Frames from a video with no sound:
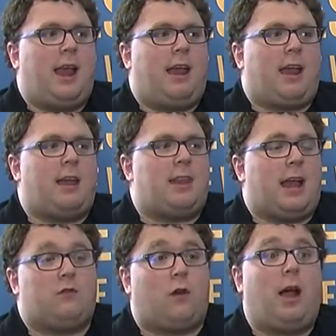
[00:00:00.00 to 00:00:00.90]
And
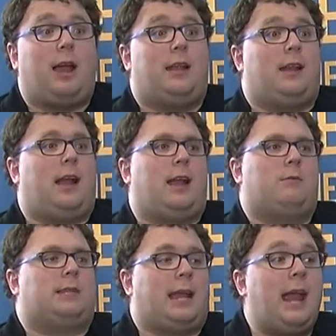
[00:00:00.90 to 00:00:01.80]
I tried. I
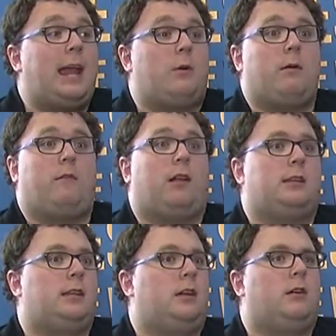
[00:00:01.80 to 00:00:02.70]
was like, hey, how do I
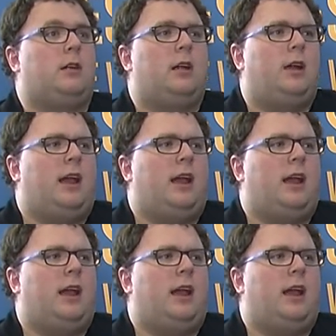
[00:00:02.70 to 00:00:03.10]
volunteer?